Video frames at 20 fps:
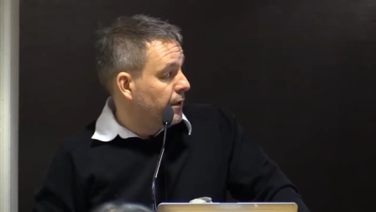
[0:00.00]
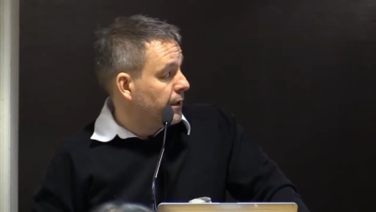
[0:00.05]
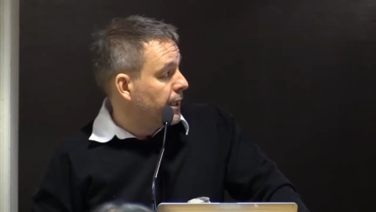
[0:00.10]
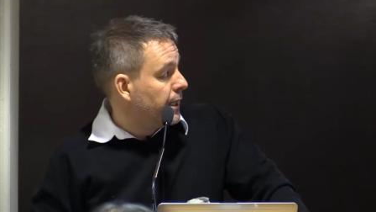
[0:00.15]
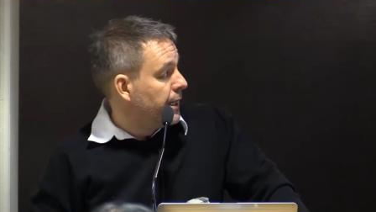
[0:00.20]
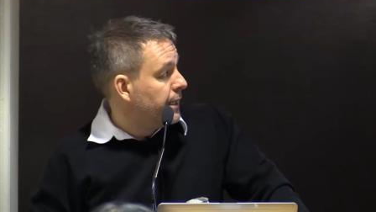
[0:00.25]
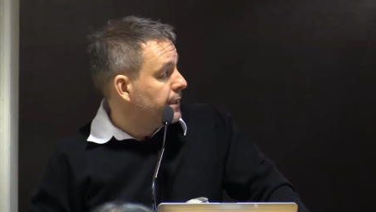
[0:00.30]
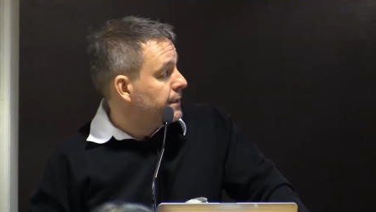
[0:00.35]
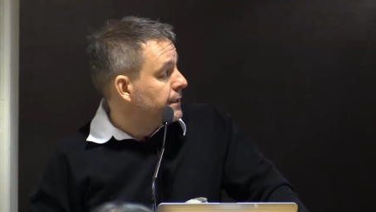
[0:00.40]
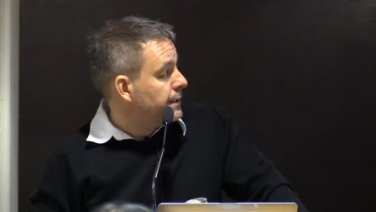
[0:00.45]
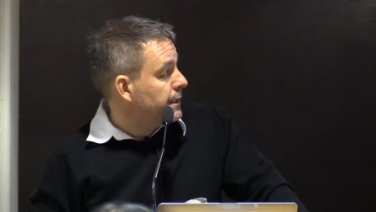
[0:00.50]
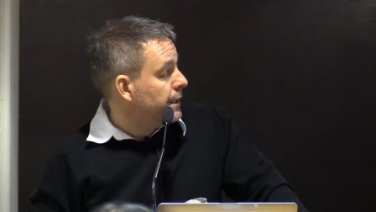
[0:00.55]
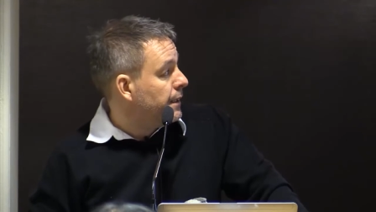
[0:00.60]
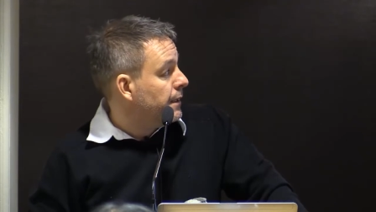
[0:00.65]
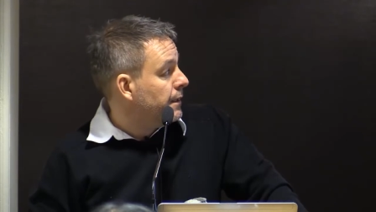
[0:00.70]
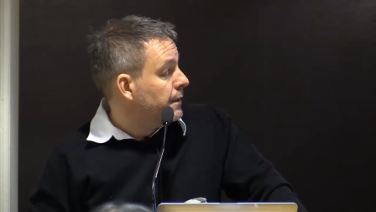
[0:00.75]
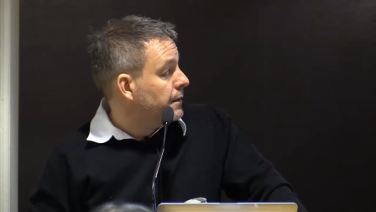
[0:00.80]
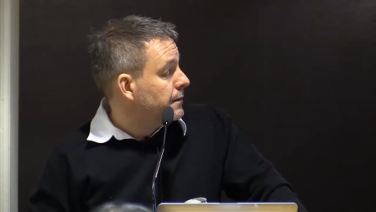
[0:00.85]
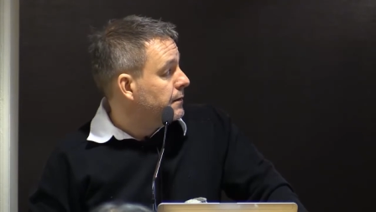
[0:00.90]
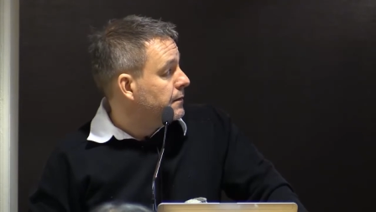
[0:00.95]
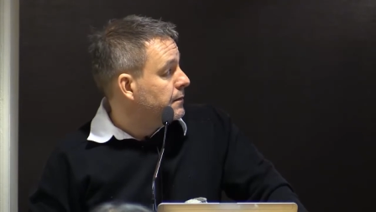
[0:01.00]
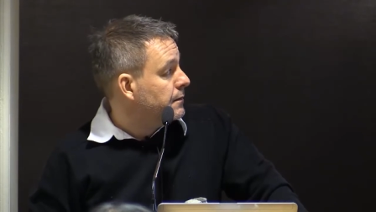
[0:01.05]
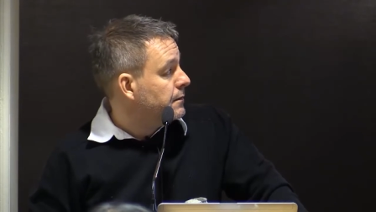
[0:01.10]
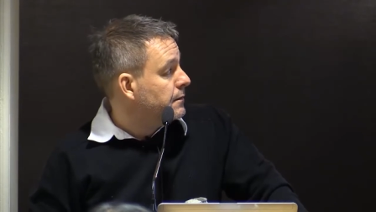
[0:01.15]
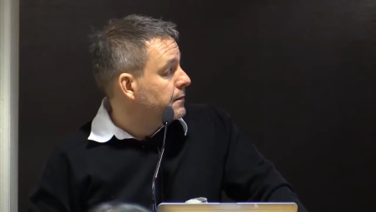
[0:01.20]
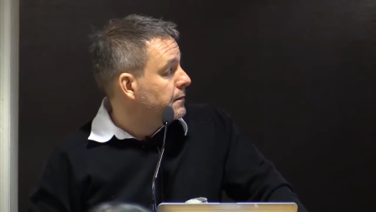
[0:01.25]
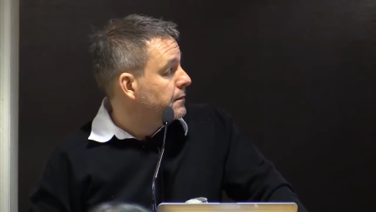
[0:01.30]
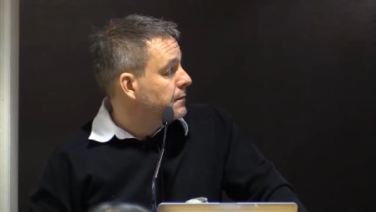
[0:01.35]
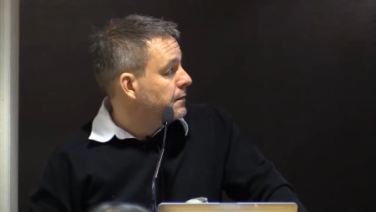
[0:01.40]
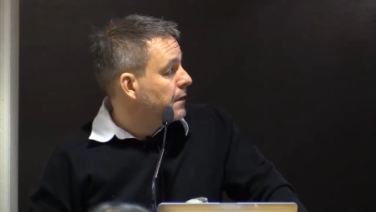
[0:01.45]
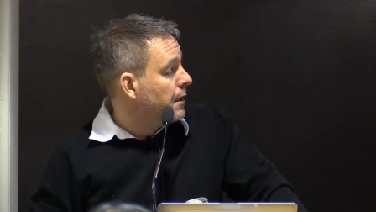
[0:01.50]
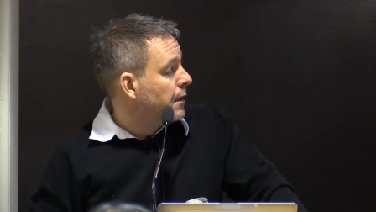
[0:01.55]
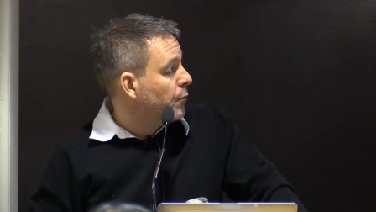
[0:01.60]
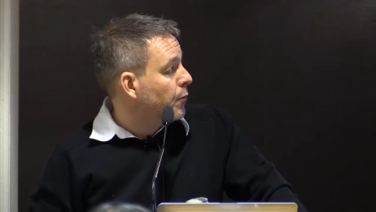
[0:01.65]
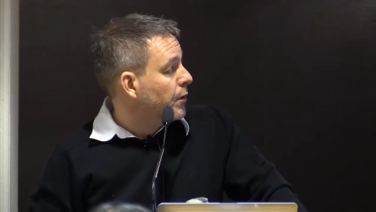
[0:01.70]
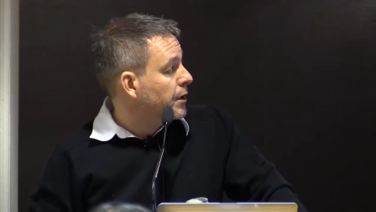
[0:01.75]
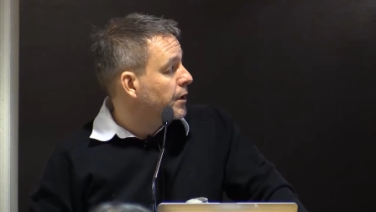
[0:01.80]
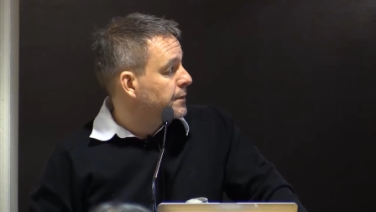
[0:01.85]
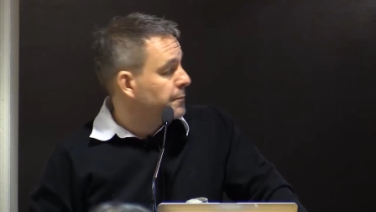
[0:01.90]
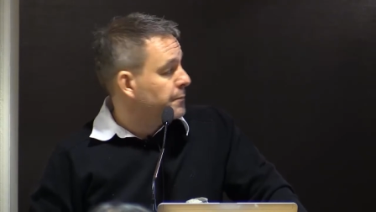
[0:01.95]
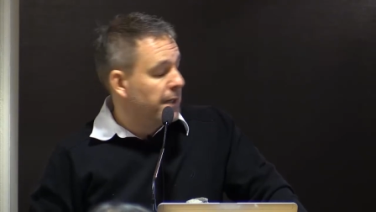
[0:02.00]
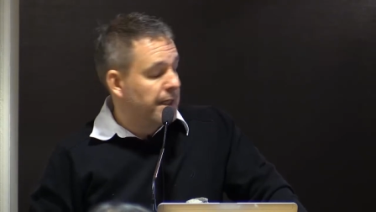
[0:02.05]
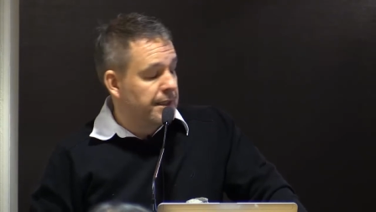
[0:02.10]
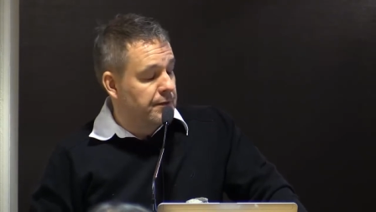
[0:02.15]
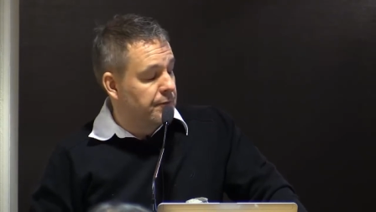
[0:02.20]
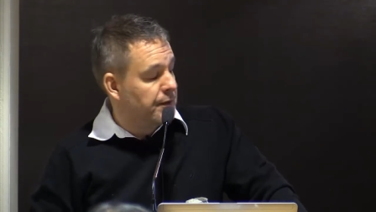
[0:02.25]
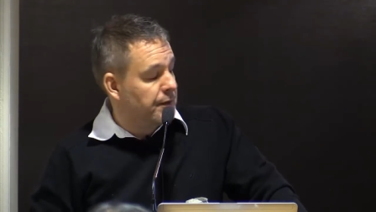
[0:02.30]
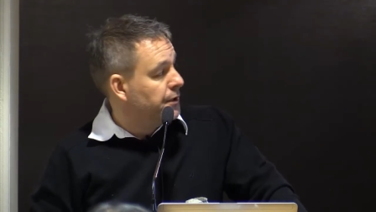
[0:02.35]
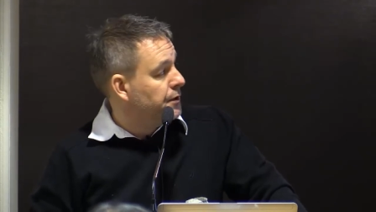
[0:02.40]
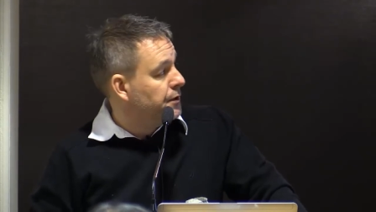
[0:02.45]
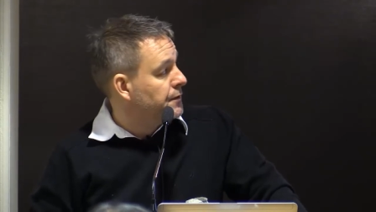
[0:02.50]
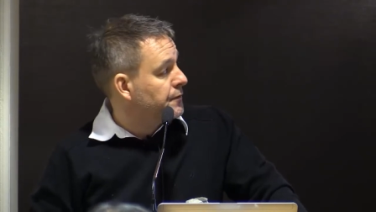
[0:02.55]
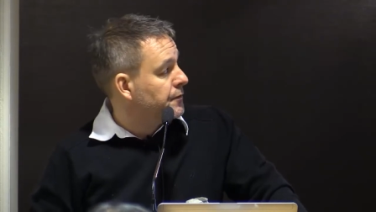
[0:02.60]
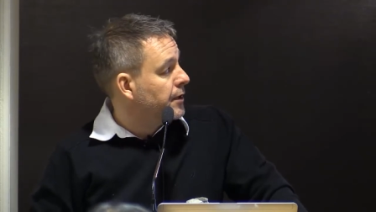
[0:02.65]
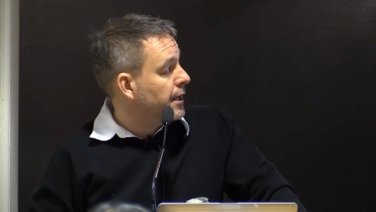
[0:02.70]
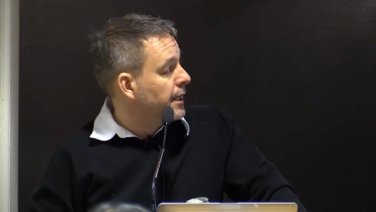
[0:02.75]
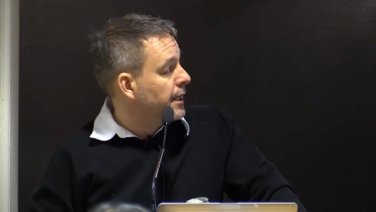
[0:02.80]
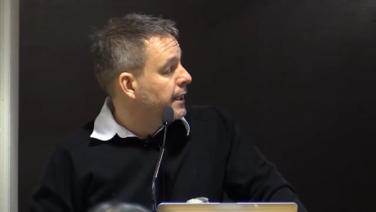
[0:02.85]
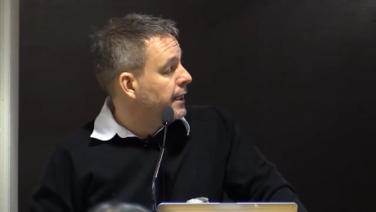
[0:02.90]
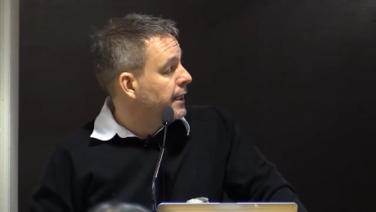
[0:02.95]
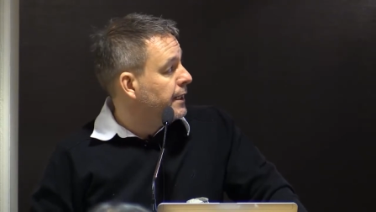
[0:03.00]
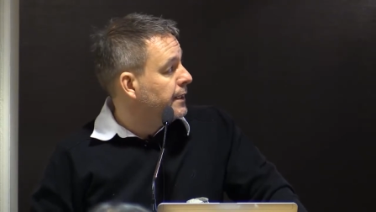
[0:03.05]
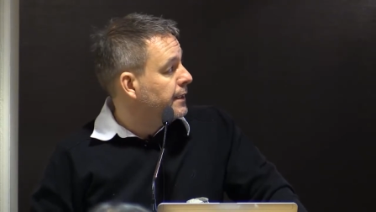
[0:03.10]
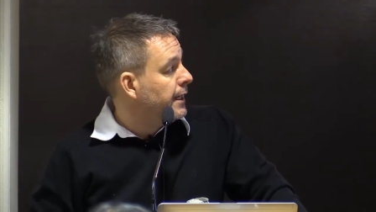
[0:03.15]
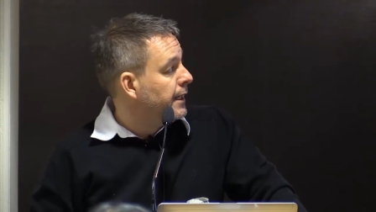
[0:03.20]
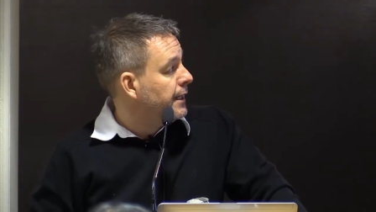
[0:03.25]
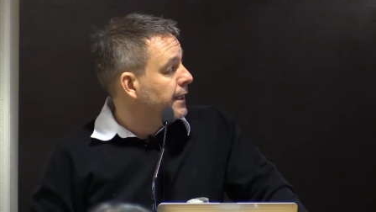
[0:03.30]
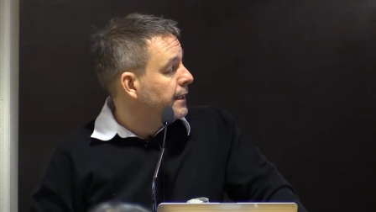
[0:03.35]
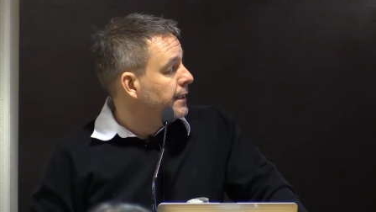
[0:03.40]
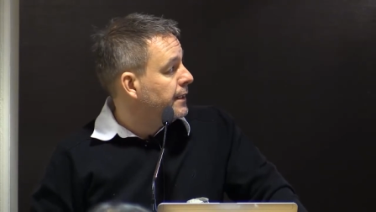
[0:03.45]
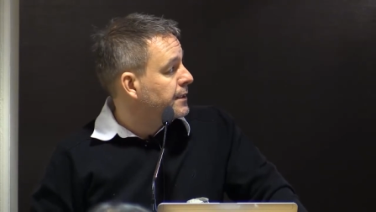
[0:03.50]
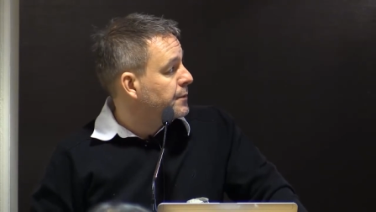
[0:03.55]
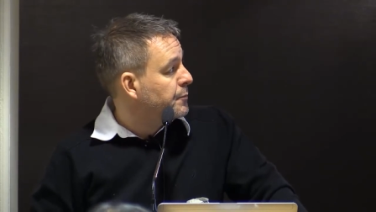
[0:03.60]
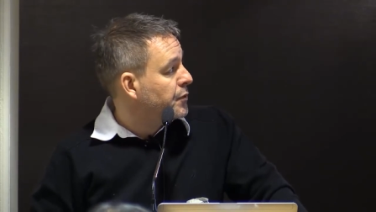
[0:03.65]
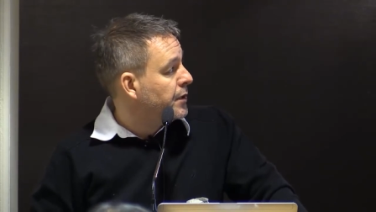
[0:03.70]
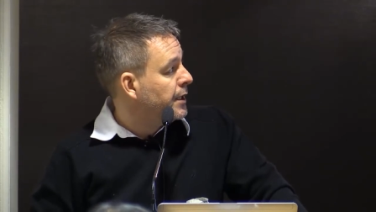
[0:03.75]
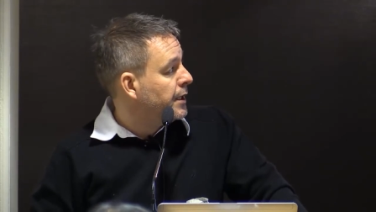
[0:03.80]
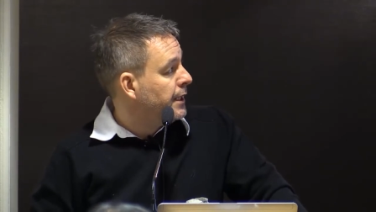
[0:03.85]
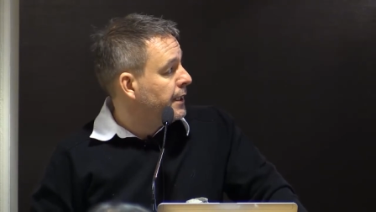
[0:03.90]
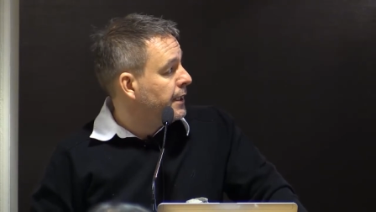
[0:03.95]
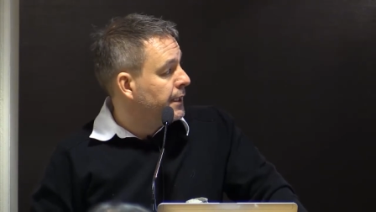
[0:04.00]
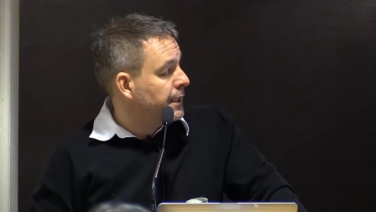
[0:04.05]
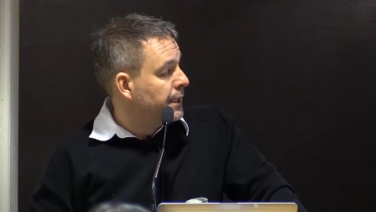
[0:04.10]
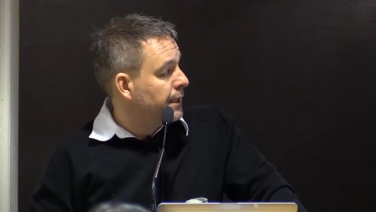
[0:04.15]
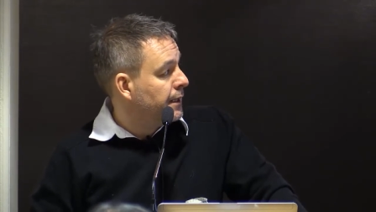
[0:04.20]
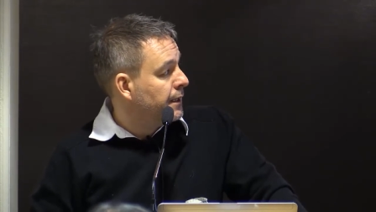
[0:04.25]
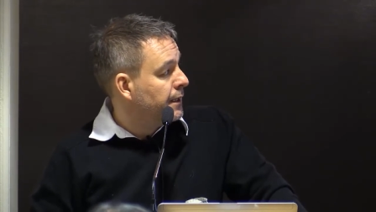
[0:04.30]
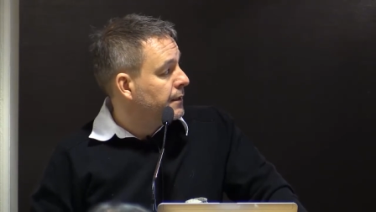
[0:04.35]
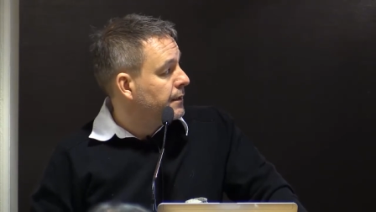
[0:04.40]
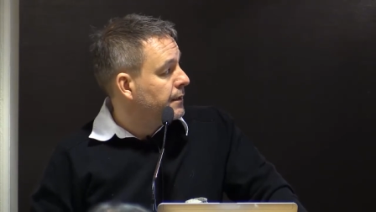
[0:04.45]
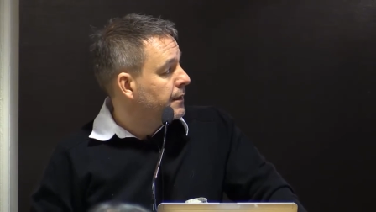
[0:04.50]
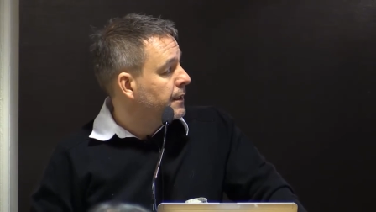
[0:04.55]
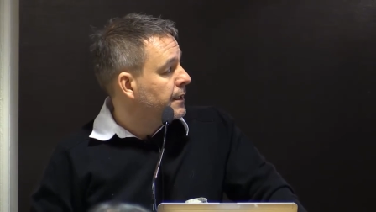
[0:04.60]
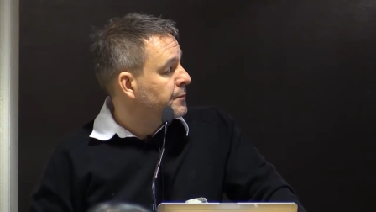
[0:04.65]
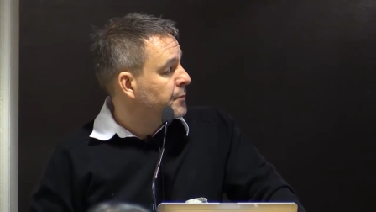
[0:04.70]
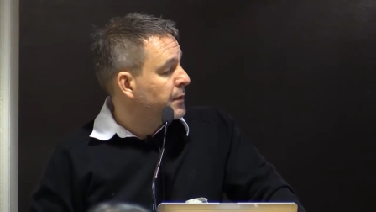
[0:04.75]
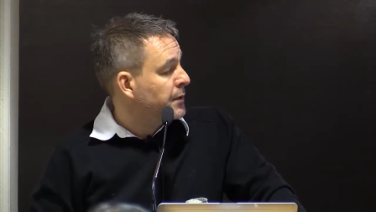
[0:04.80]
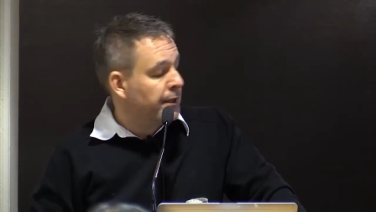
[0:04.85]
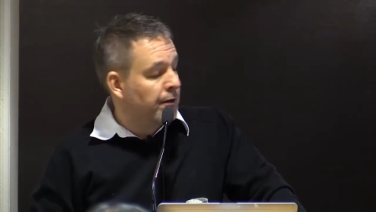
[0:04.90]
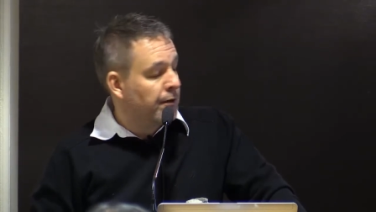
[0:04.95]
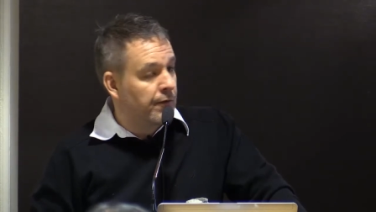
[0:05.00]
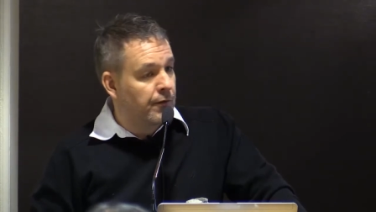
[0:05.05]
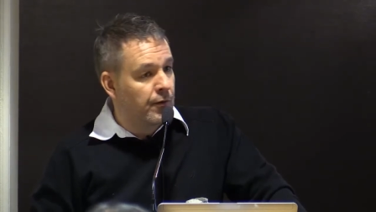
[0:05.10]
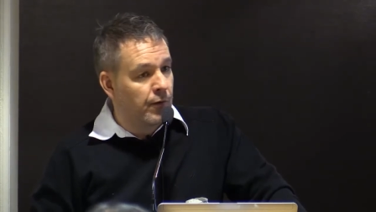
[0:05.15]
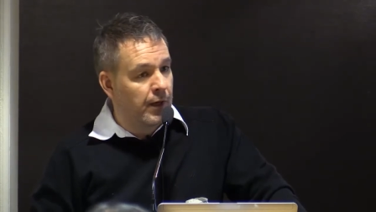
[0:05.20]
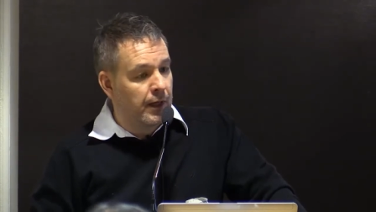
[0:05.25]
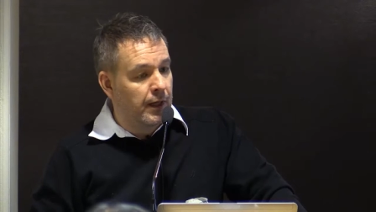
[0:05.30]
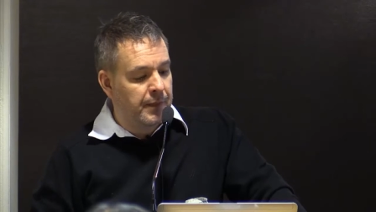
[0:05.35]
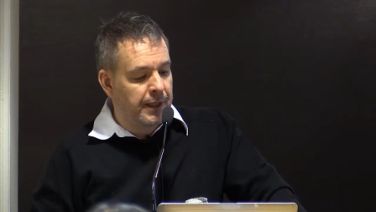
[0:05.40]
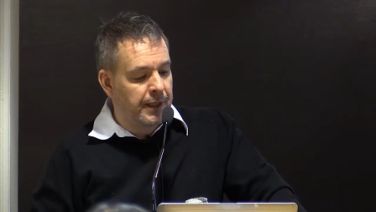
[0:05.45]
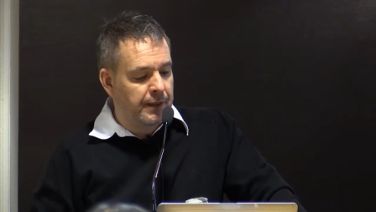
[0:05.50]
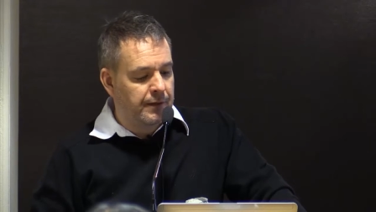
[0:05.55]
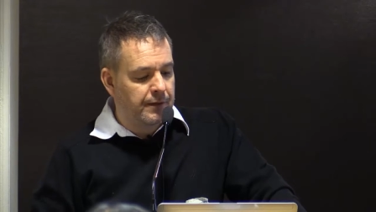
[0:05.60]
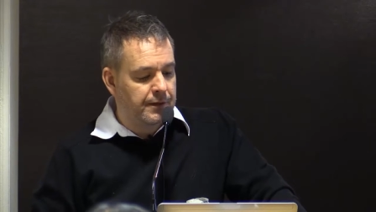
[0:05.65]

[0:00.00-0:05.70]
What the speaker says: at our workspace we use for editing data. It's pretty overwhelming.